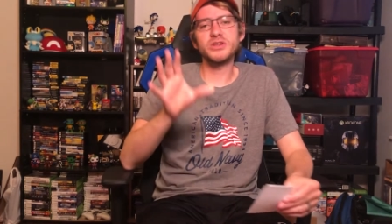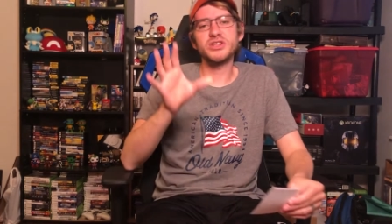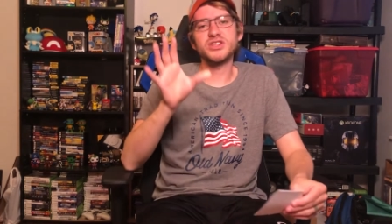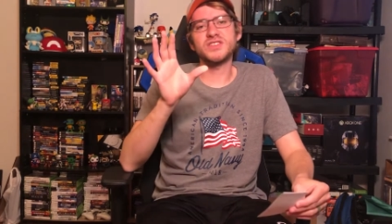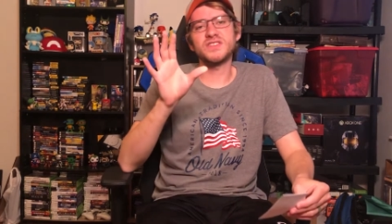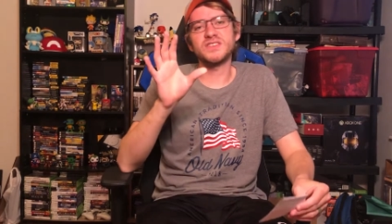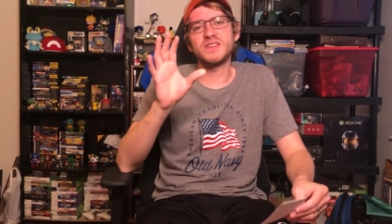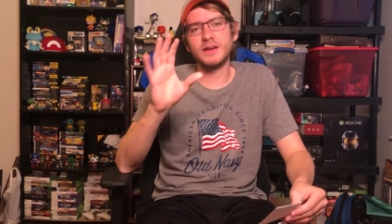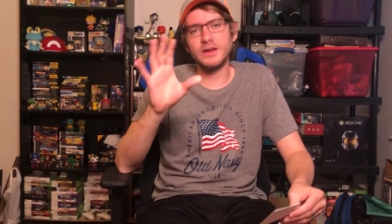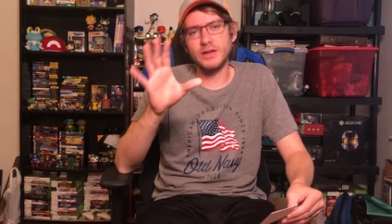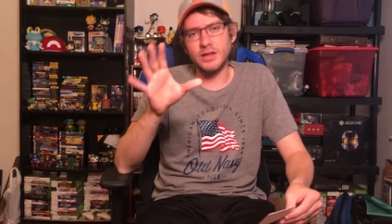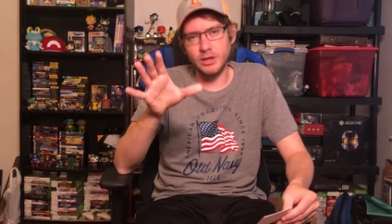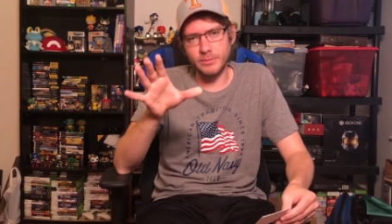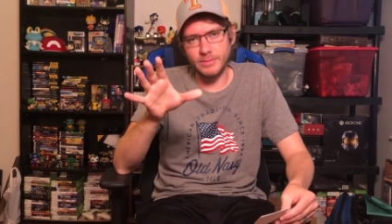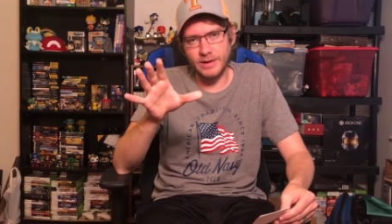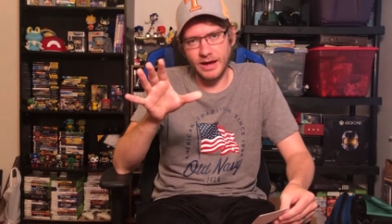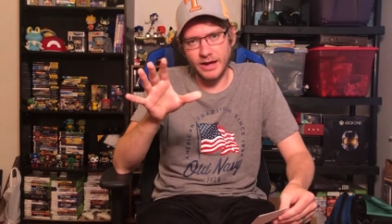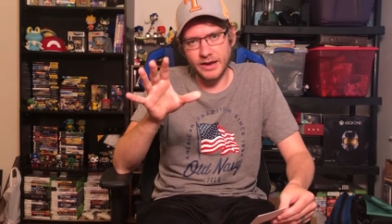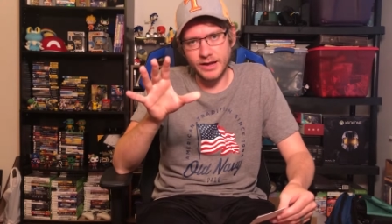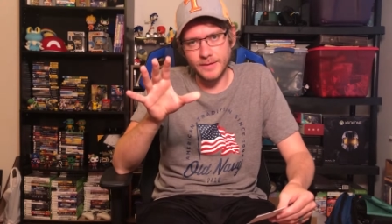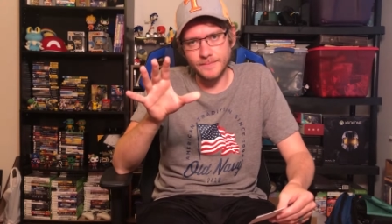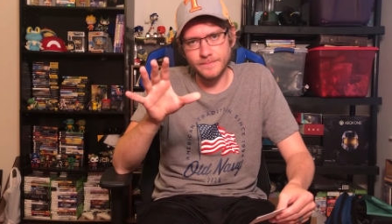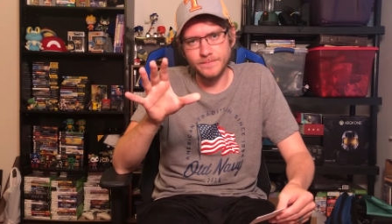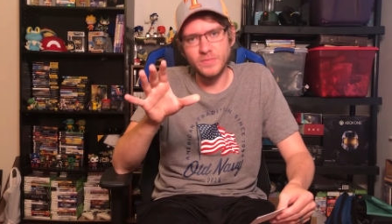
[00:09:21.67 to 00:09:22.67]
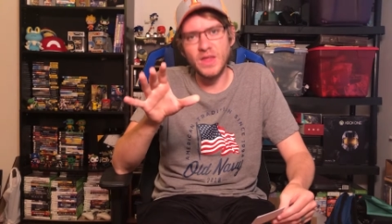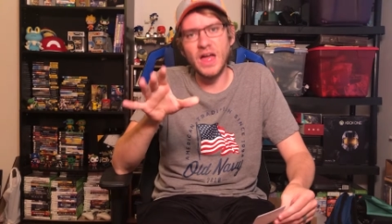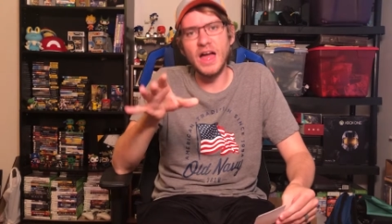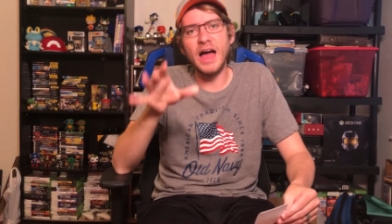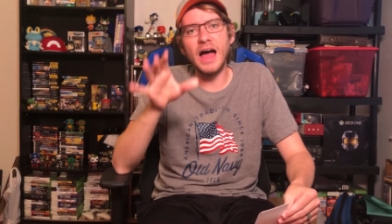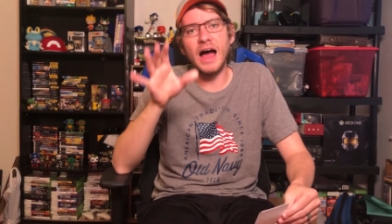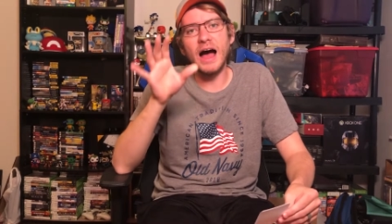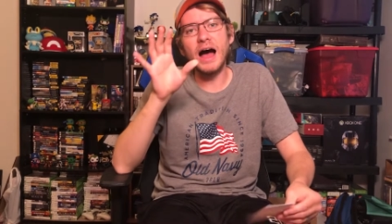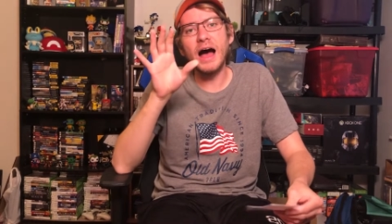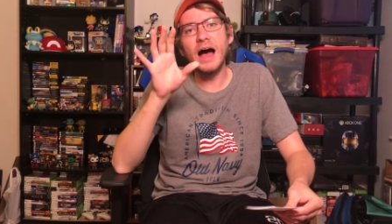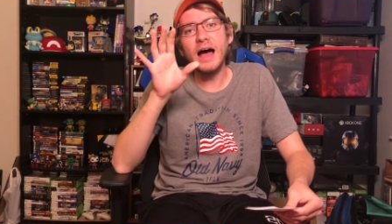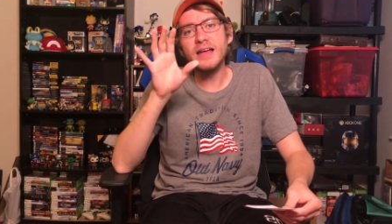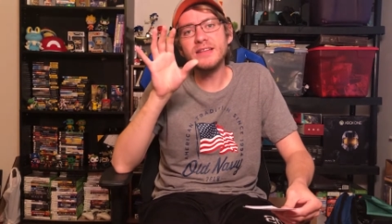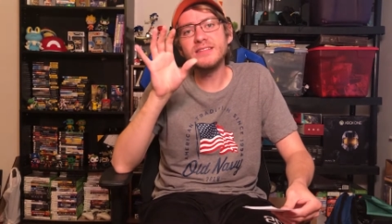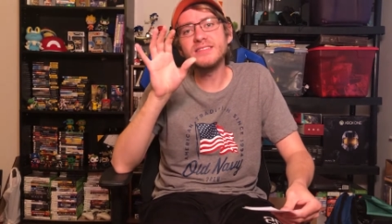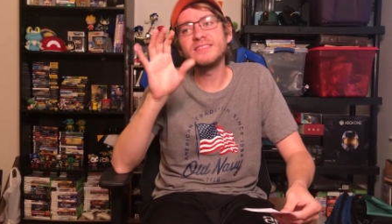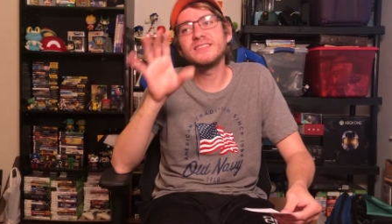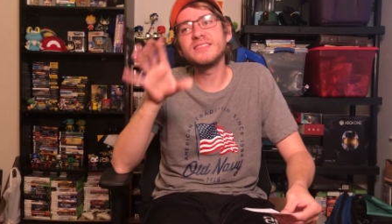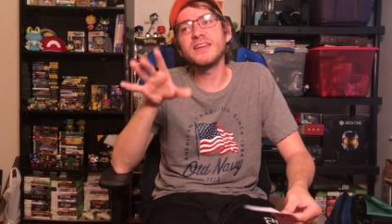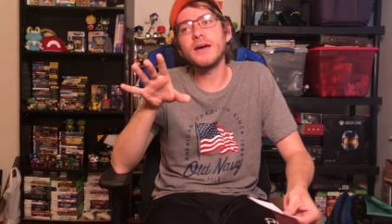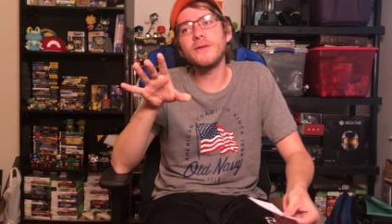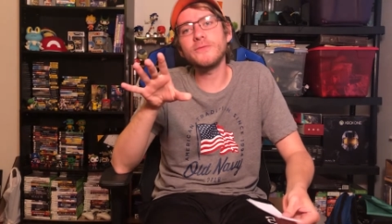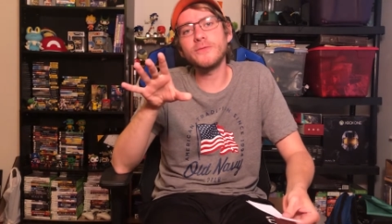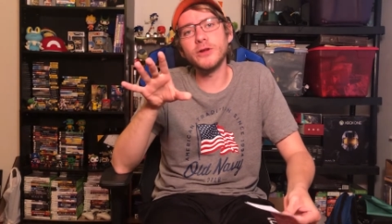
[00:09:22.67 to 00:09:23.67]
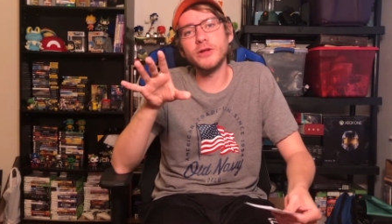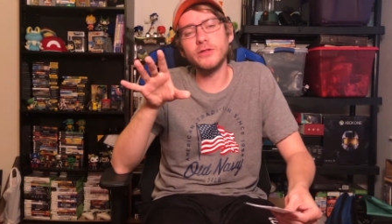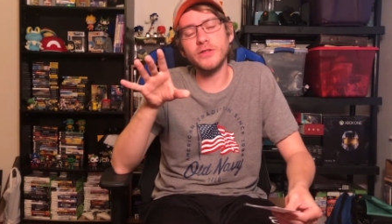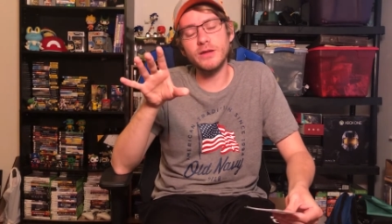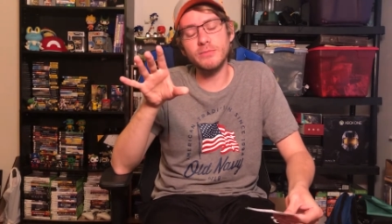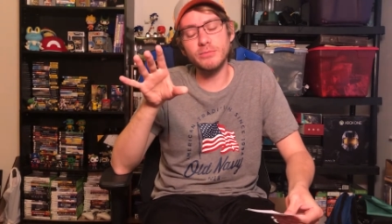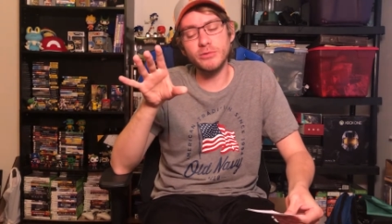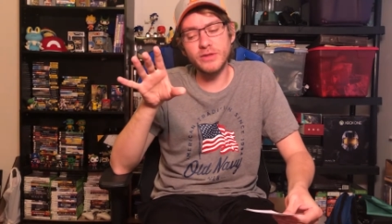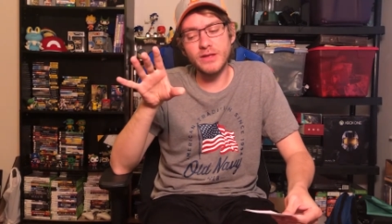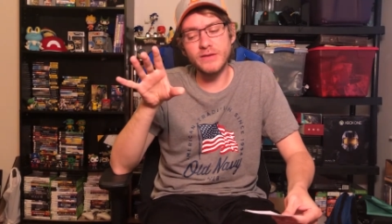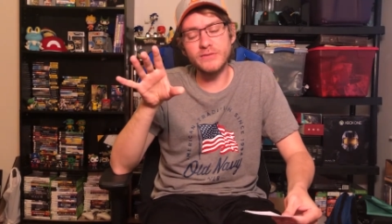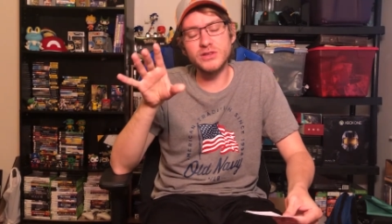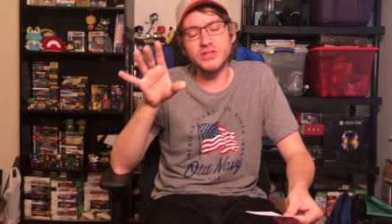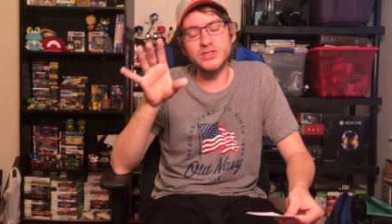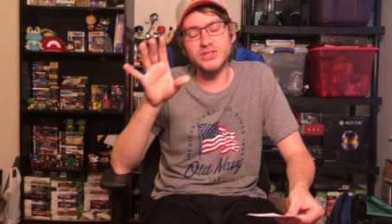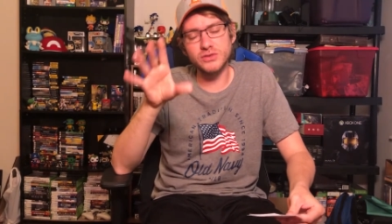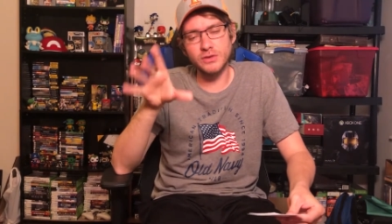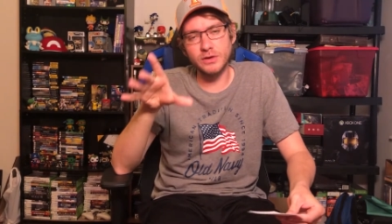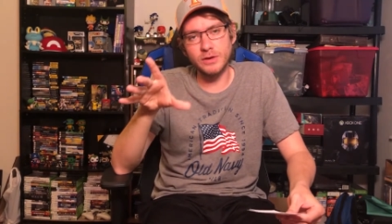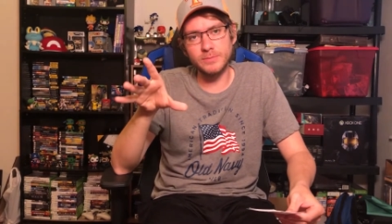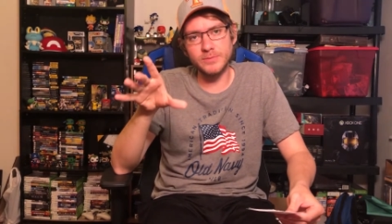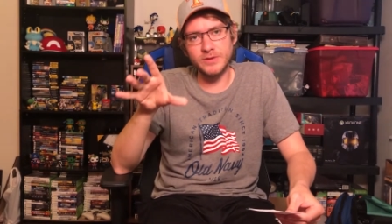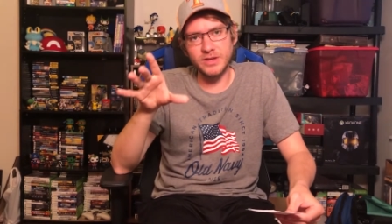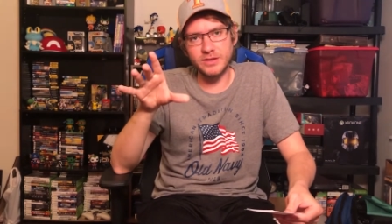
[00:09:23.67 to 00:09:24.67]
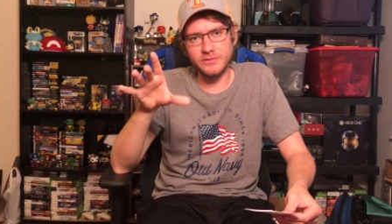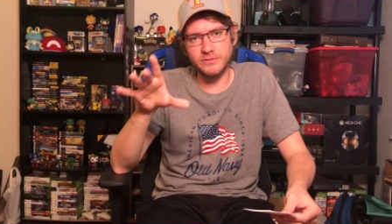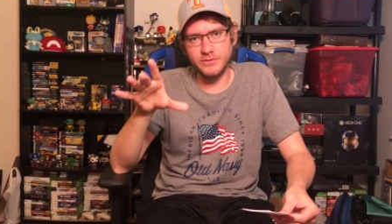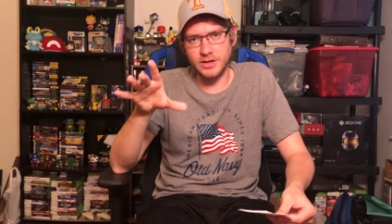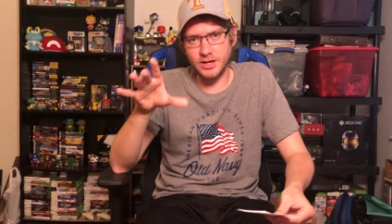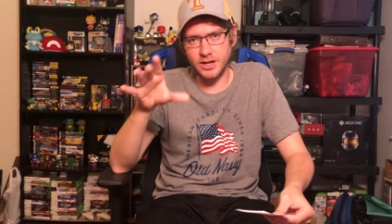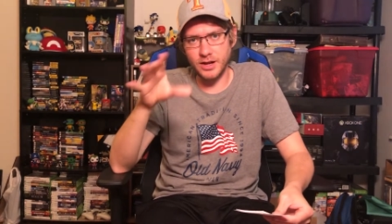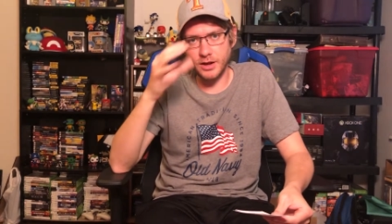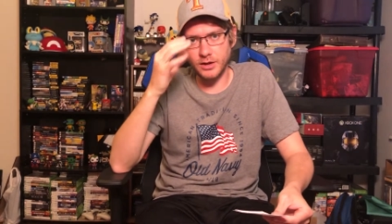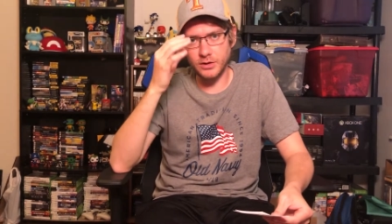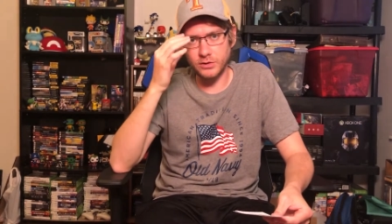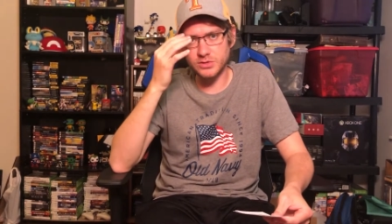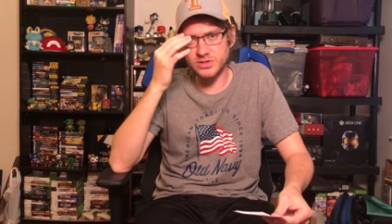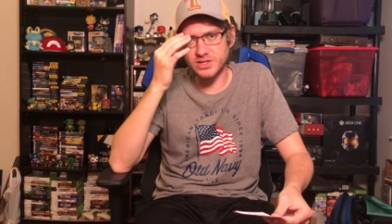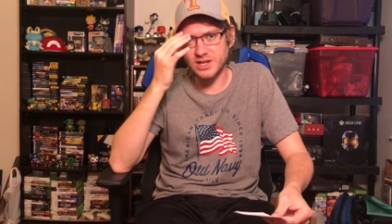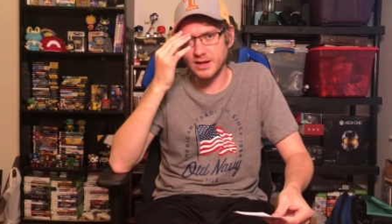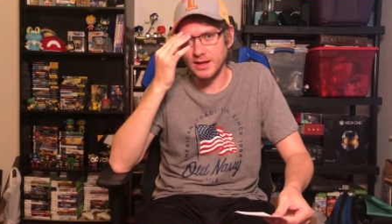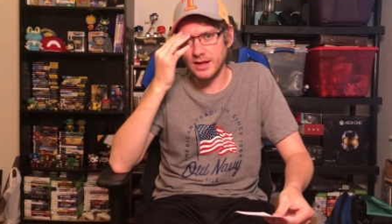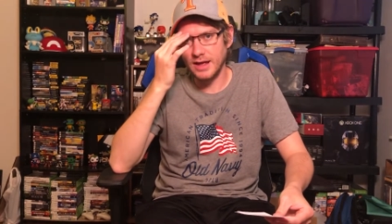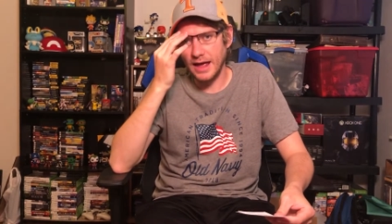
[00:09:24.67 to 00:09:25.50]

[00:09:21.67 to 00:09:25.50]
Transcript: just tell you about it. I definitely believe in scripting videos.